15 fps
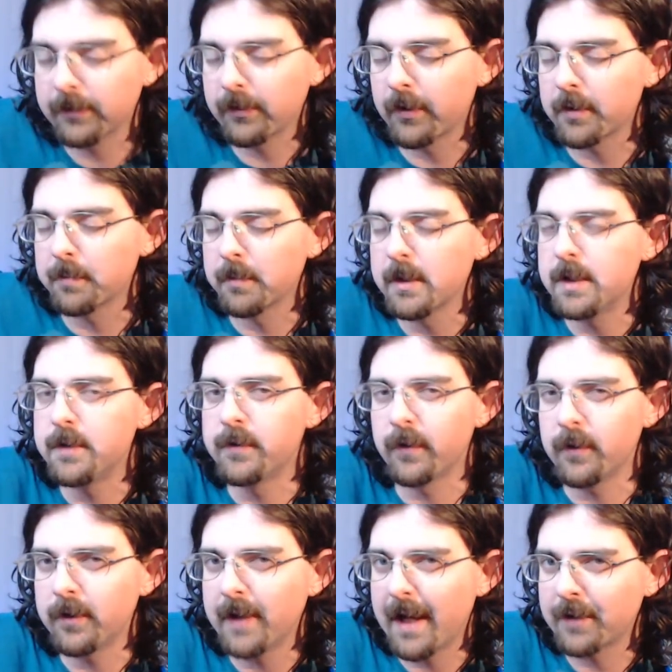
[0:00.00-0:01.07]
on the bridge, so
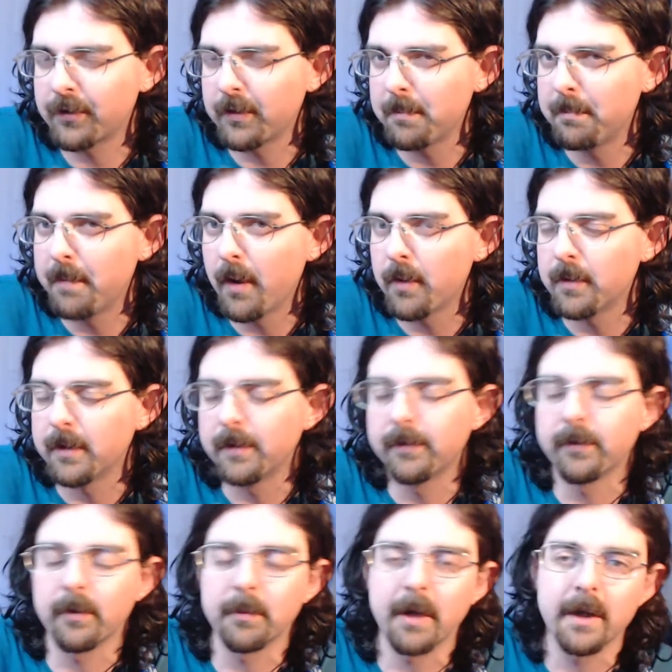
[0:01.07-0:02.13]
you could actually bow
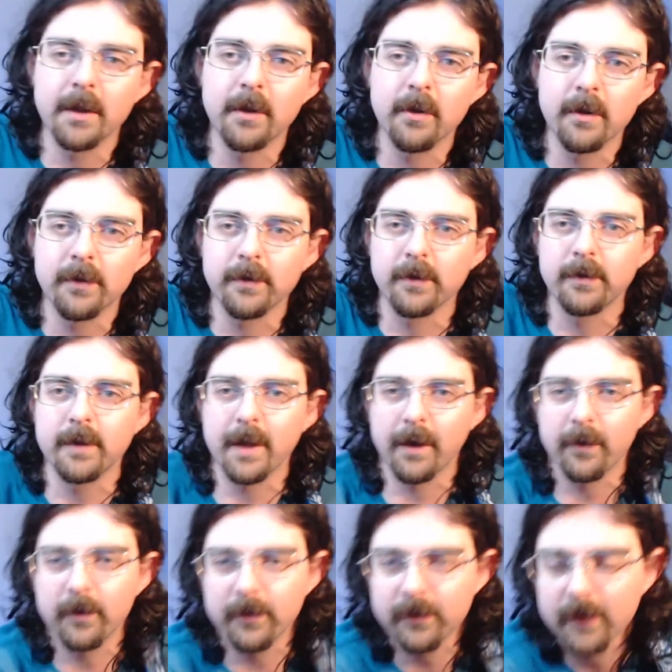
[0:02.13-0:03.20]
it. So I'm kind of curious to see
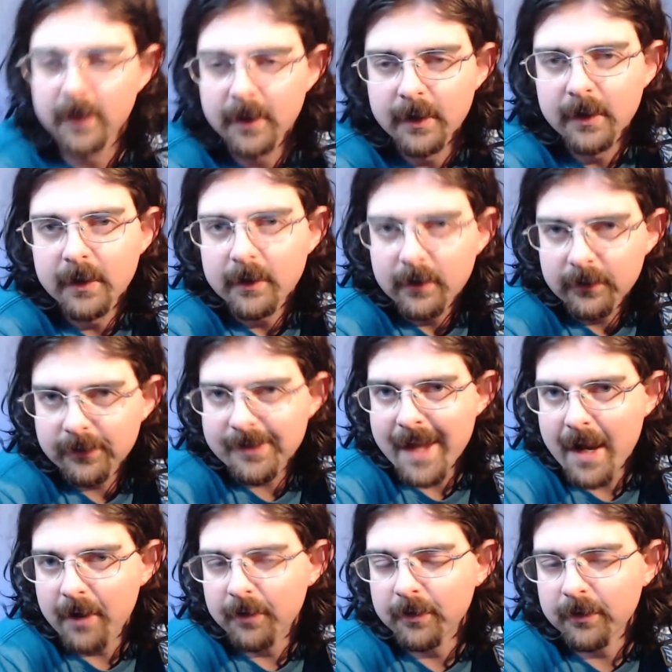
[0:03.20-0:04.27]
how those
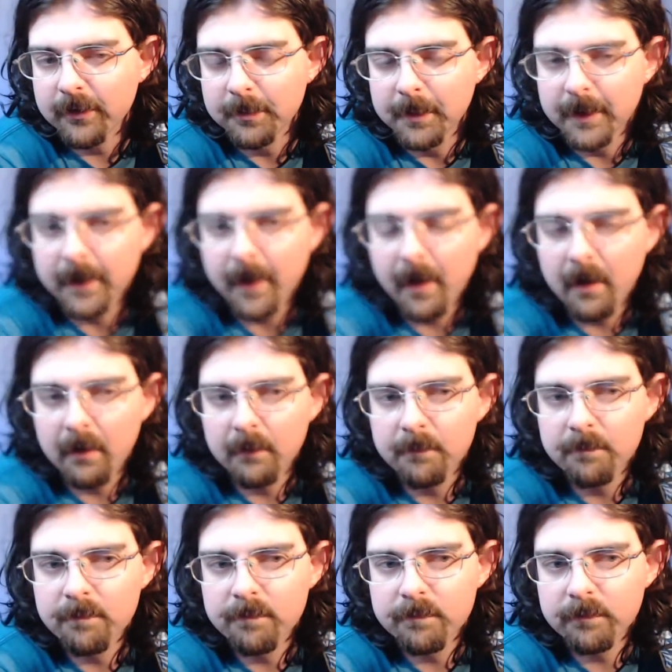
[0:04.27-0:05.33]
sound, but
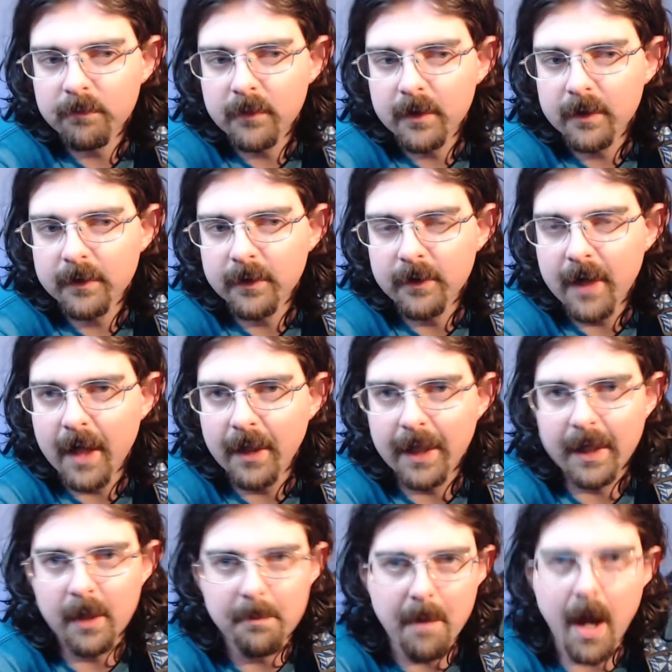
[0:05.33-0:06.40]
they're not
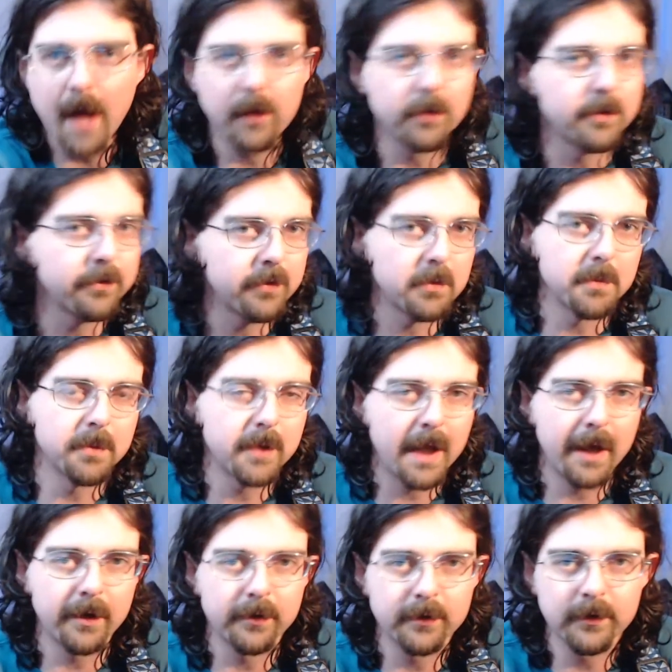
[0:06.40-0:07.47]
like a model that someone put
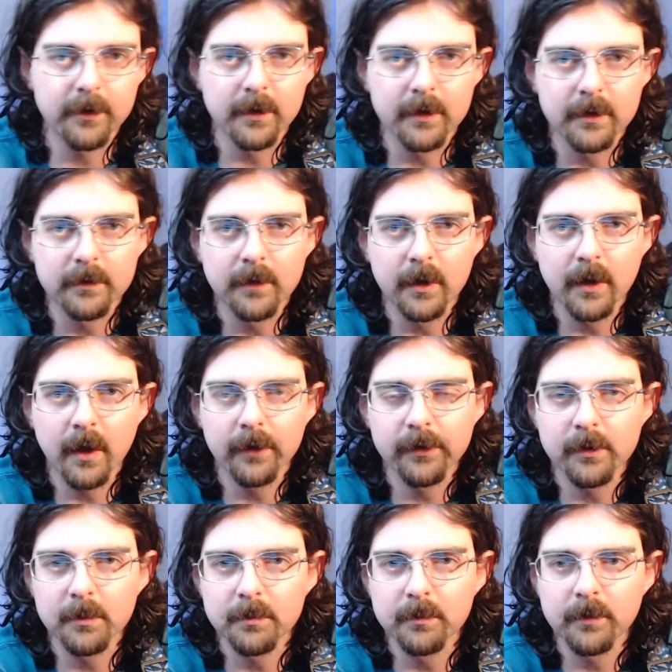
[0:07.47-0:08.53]
out. It's just a
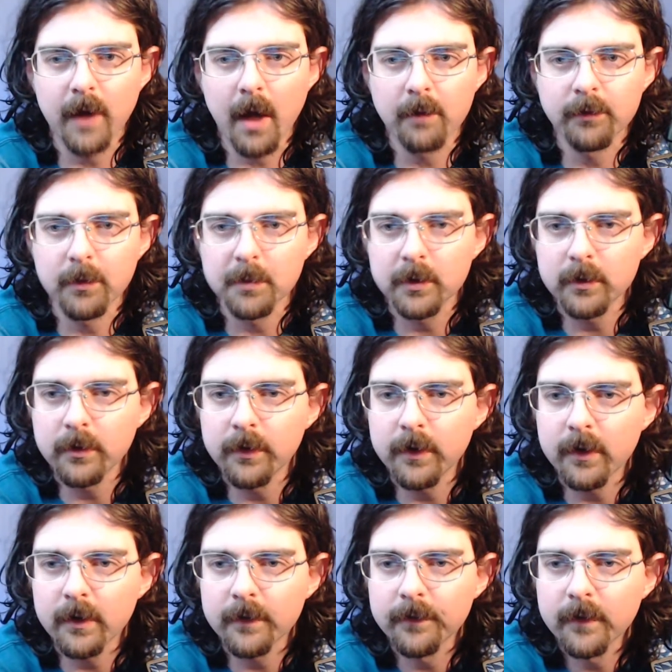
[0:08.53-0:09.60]
custom job from a
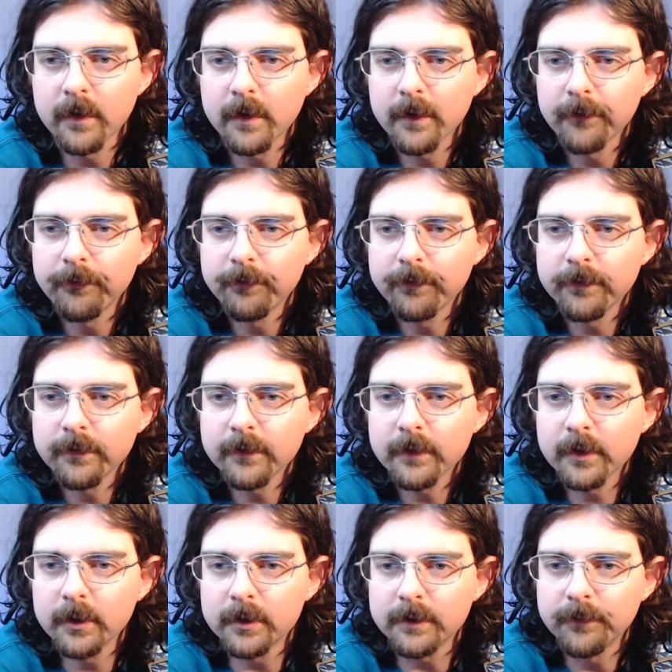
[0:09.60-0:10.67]
luthier.
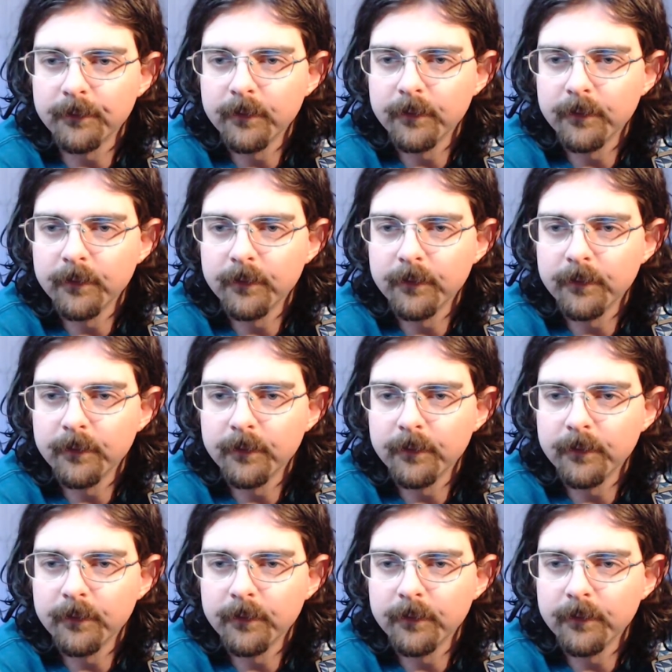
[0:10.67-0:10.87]
Cool.